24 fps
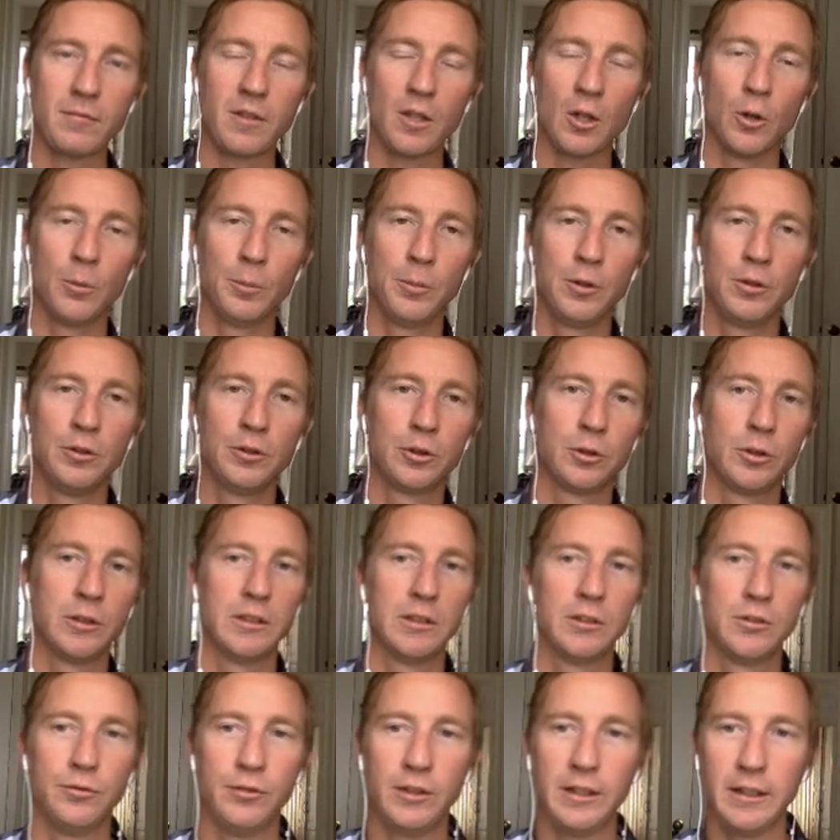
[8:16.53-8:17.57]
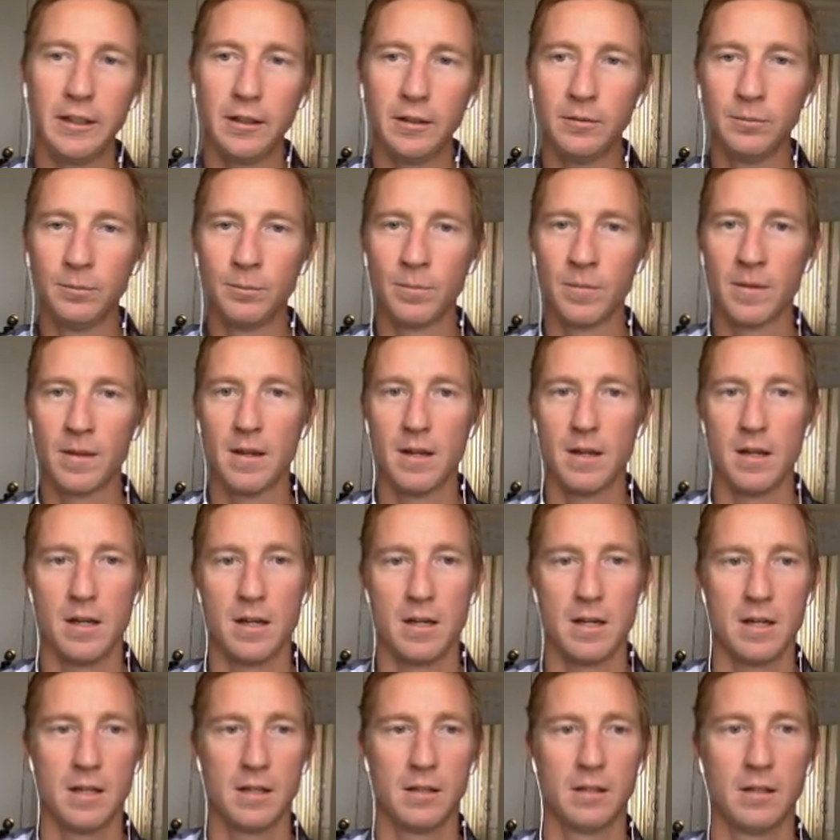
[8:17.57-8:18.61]
Hope you enjoyed this video,
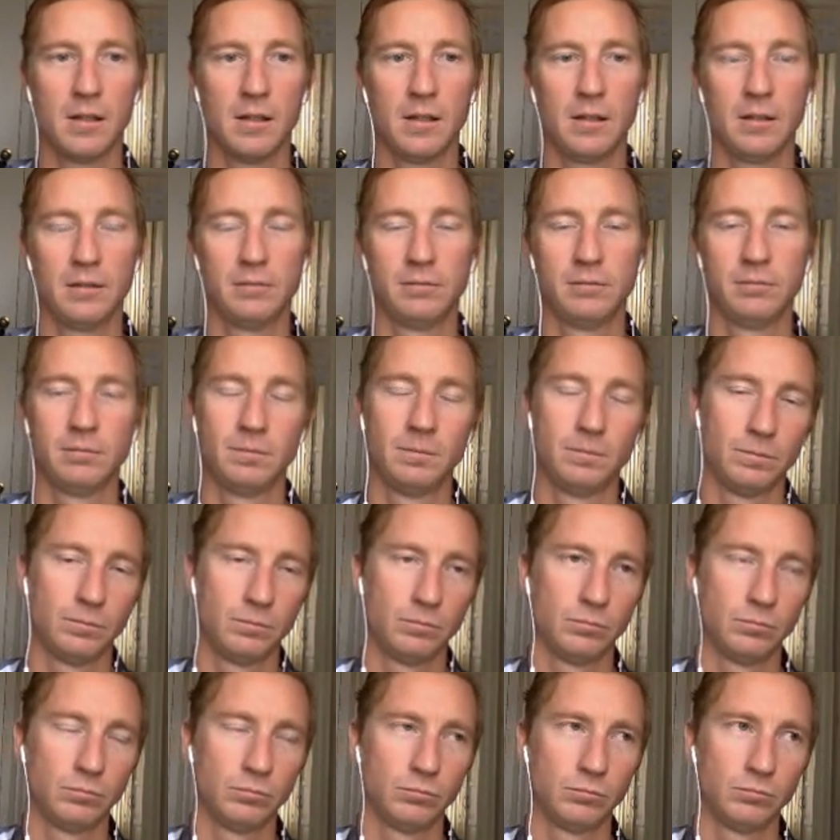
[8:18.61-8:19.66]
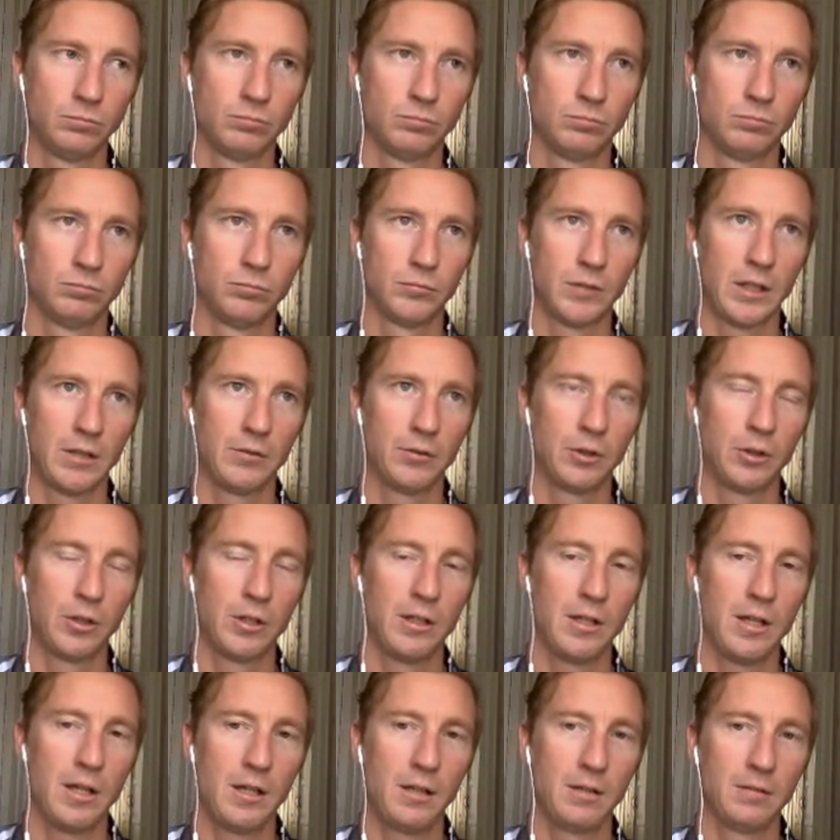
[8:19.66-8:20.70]
and uh, have a great
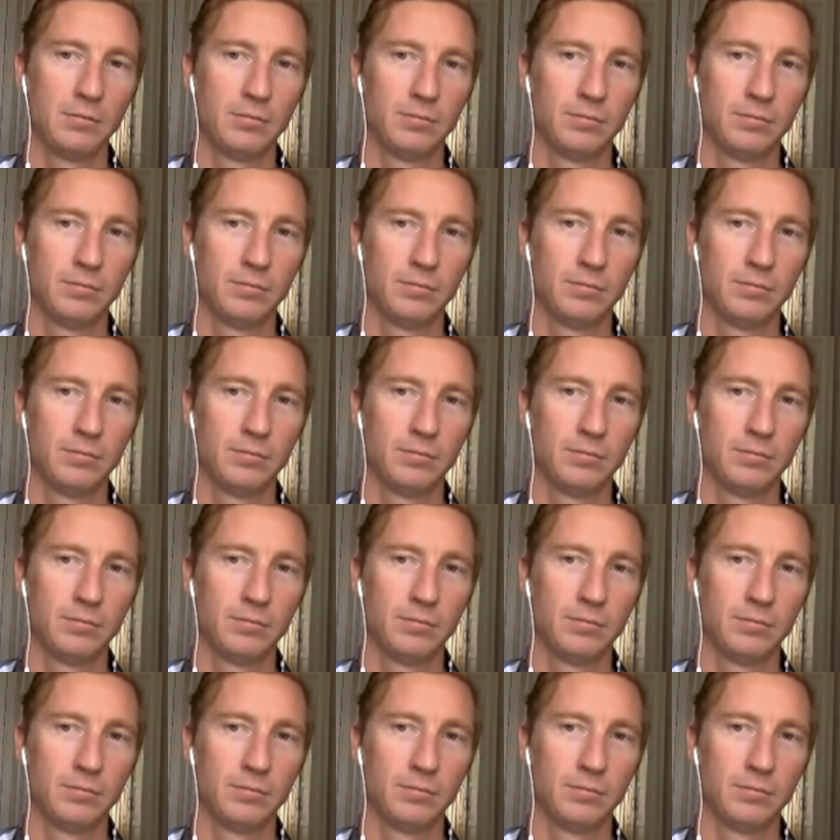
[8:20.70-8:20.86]
day.